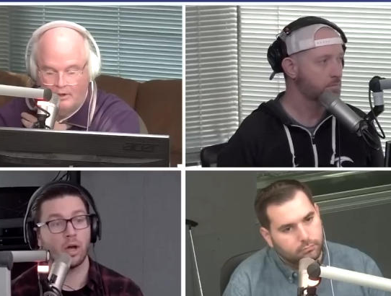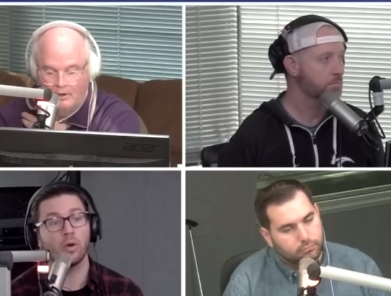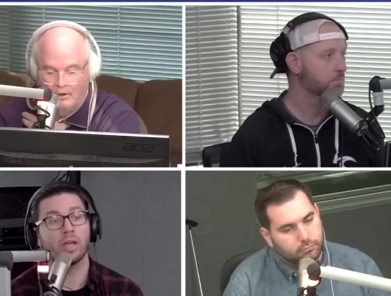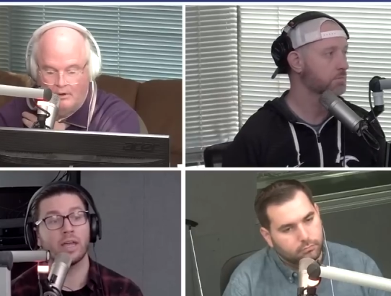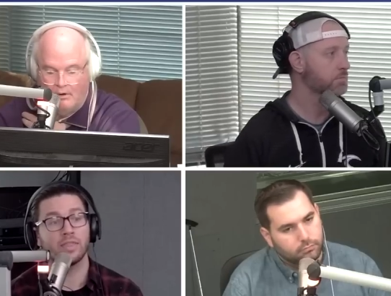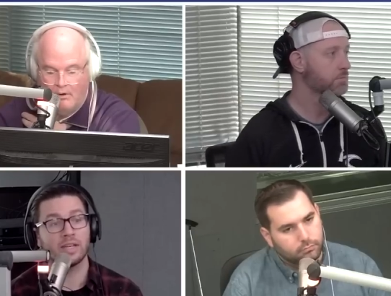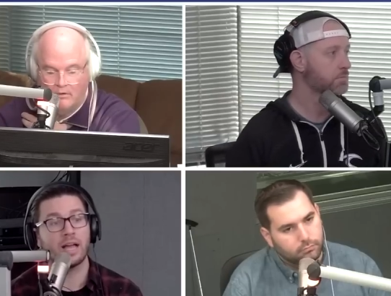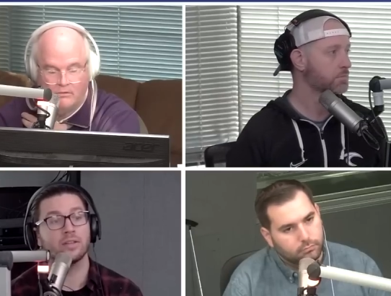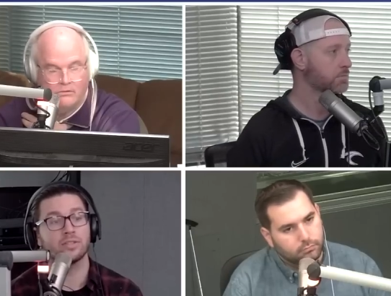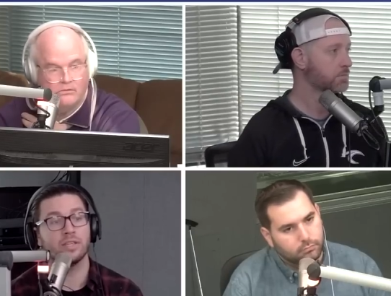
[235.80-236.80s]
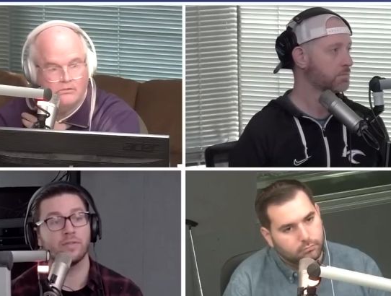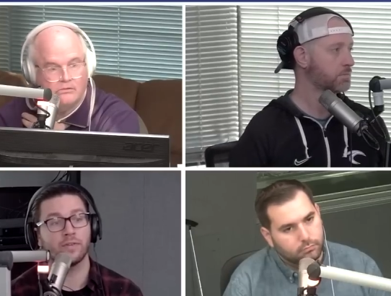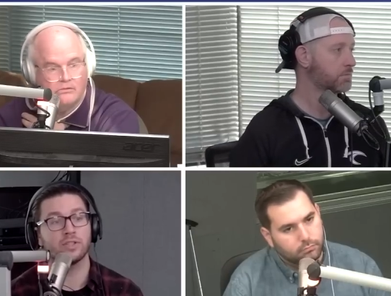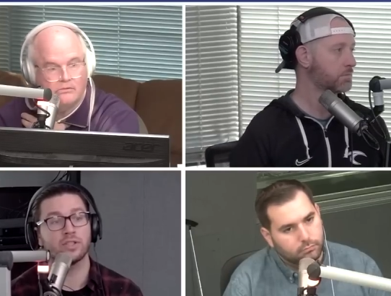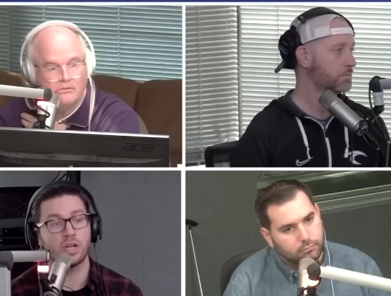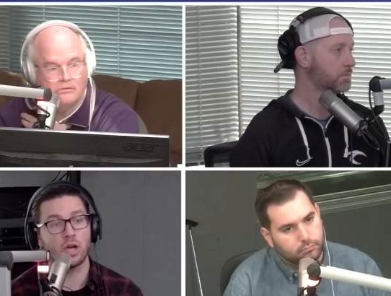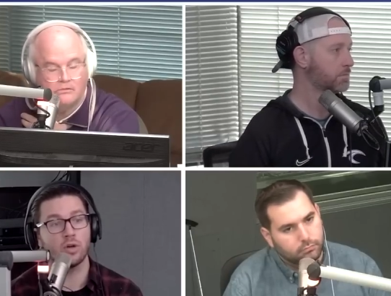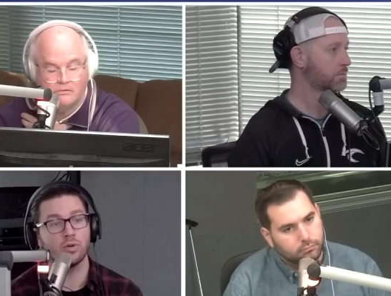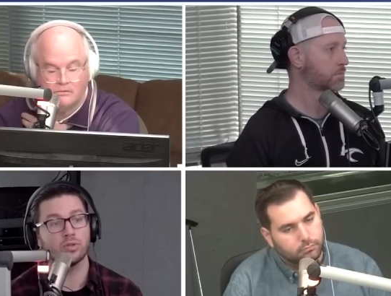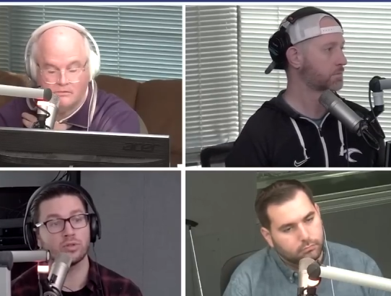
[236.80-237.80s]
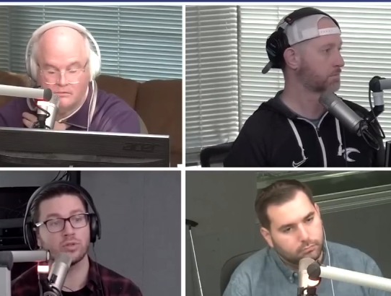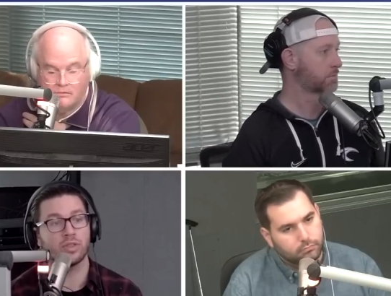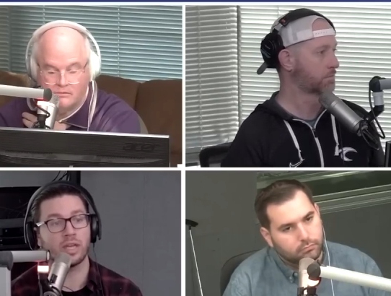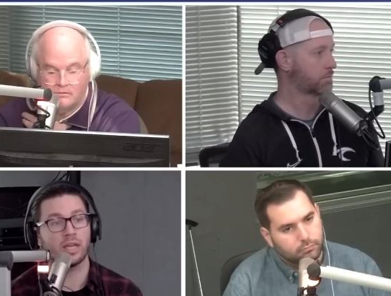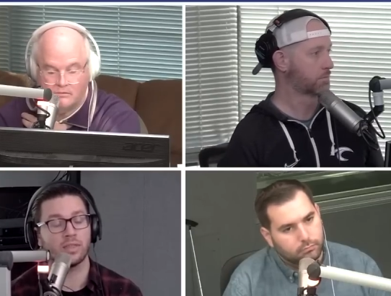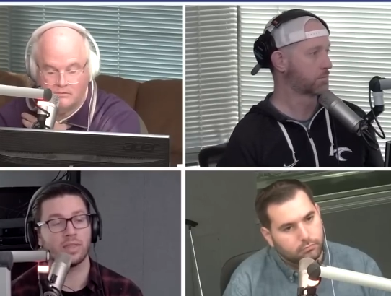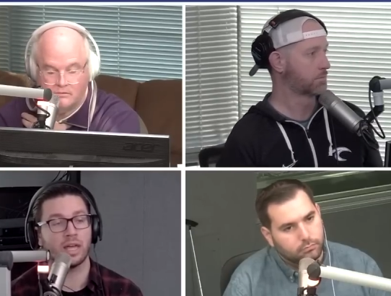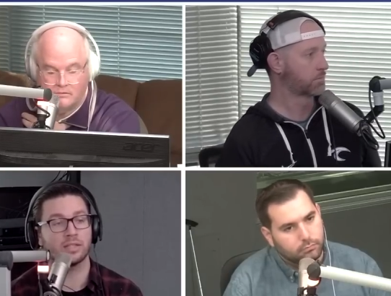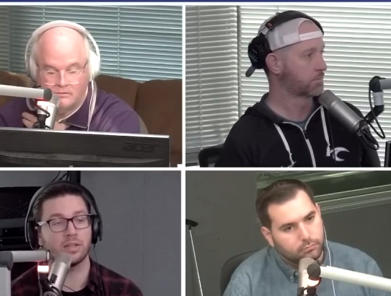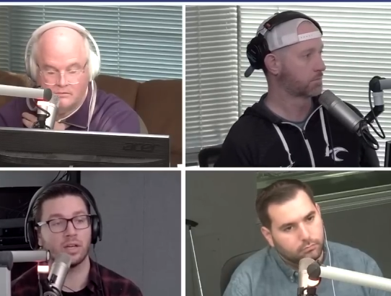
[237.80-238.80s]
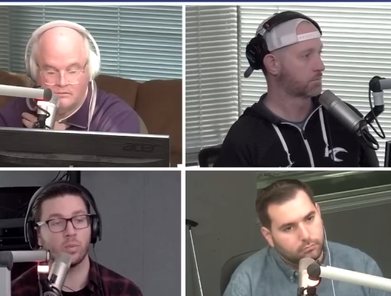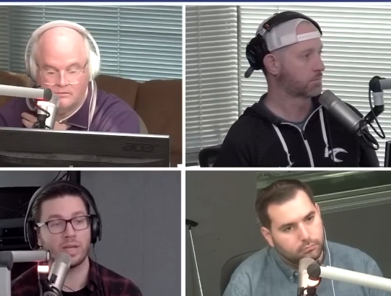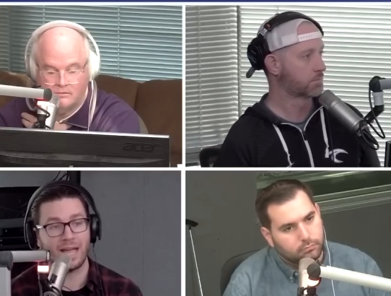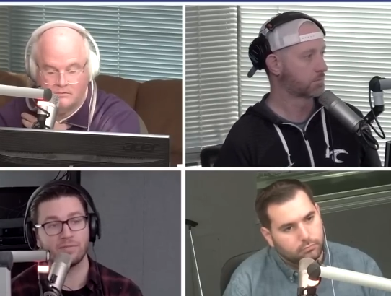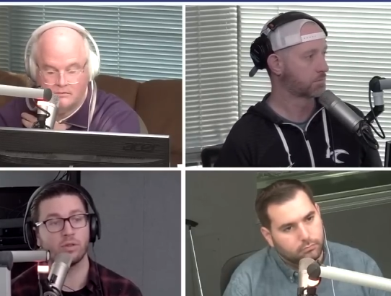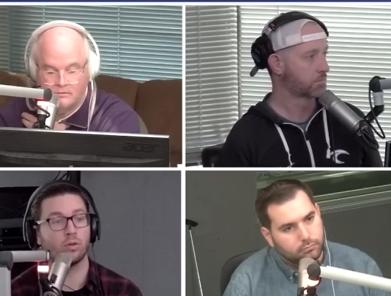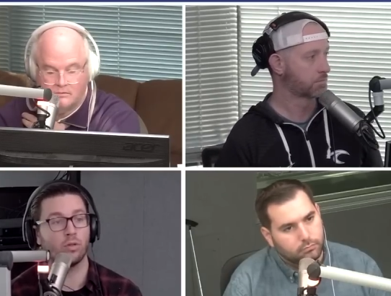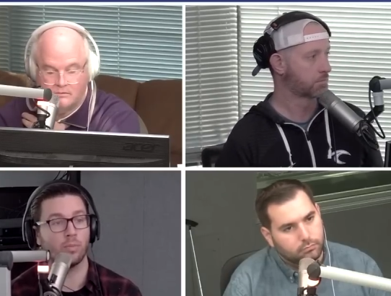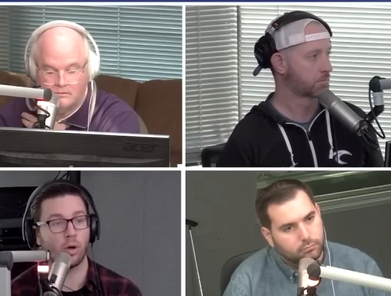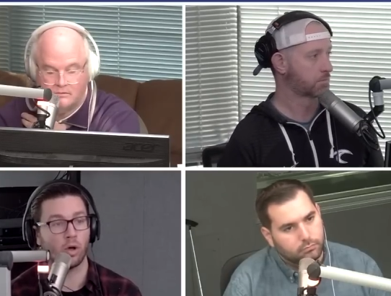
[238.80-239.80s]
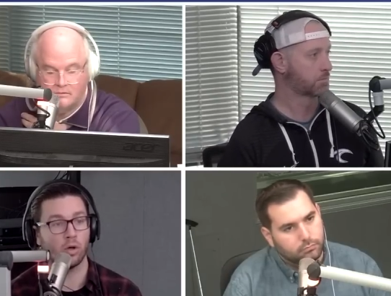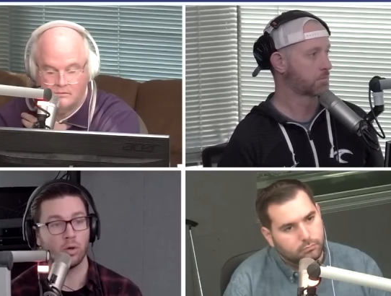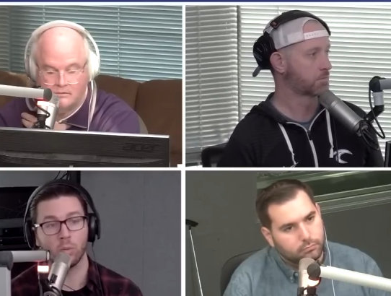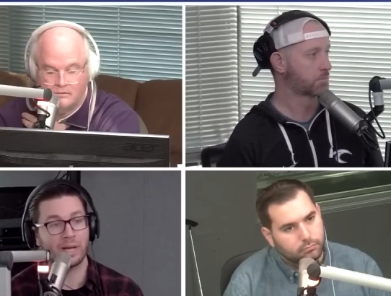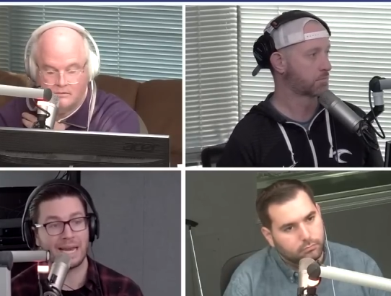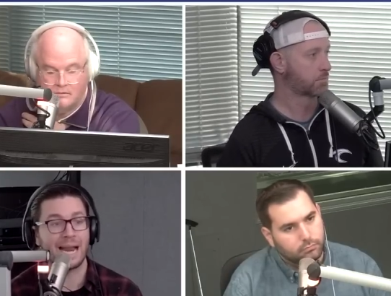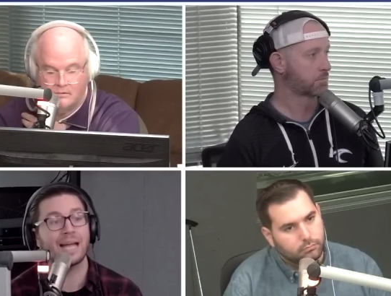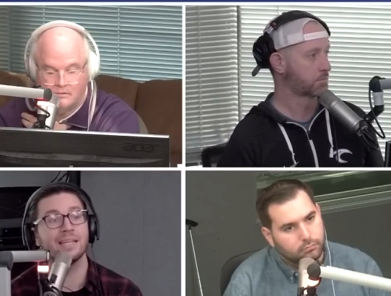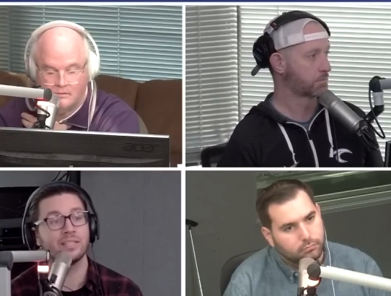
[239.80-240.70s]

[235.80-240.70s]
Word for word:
Speaker 1: Okay, the Dallas defense knows that that uh, we have to throw the ball. We got 90